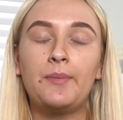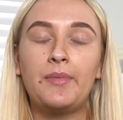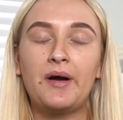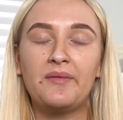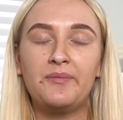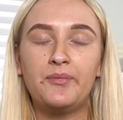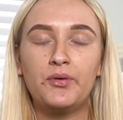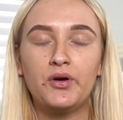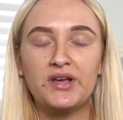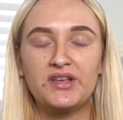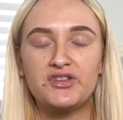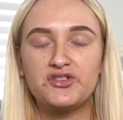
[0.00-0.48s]

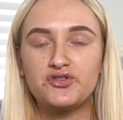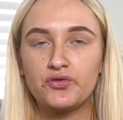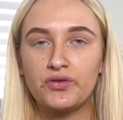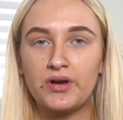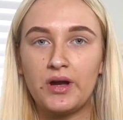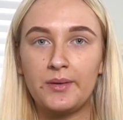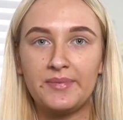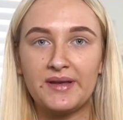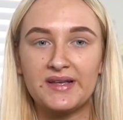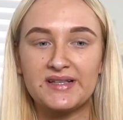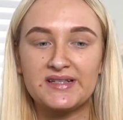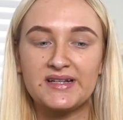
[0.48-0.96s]
I put a story
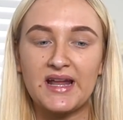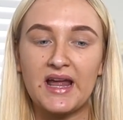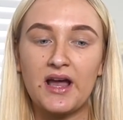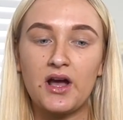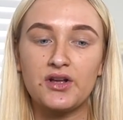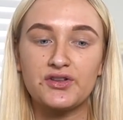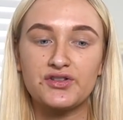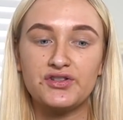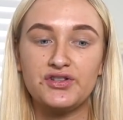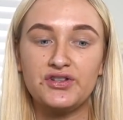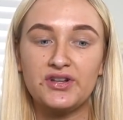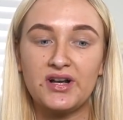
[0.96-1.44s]
up yesterday
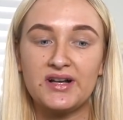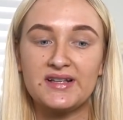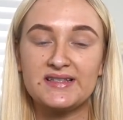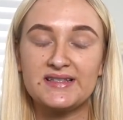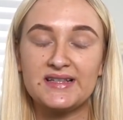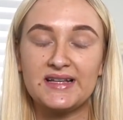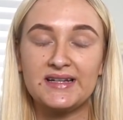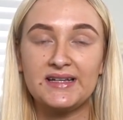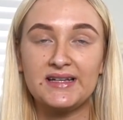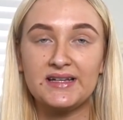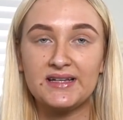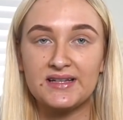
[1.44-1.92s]
asking you guys to
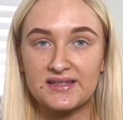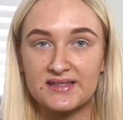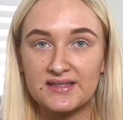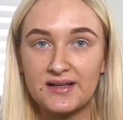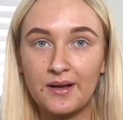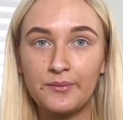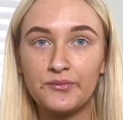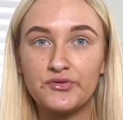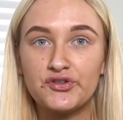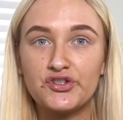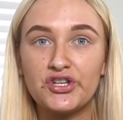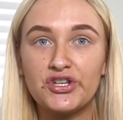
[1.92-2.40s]
send in
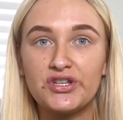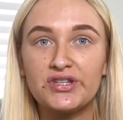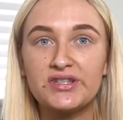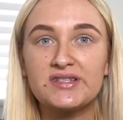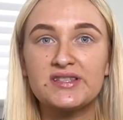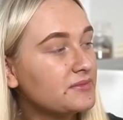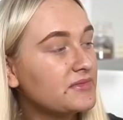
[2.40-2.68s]
assumptions.